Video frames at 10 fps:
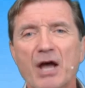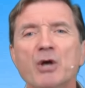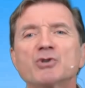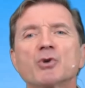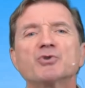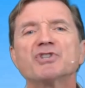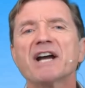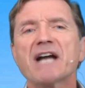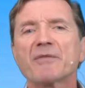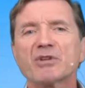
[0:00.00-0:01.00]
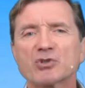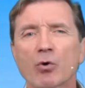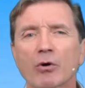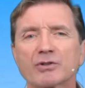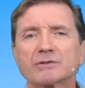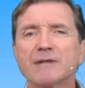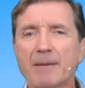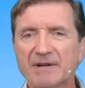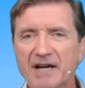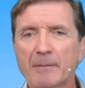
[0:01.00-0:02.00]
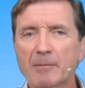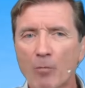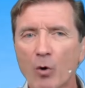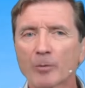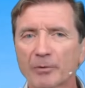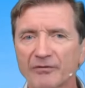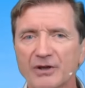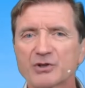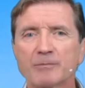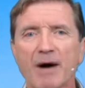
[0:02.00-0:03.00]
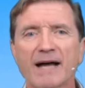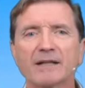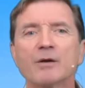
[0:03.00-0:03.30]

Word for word: So check out this course and become a more proficient pilot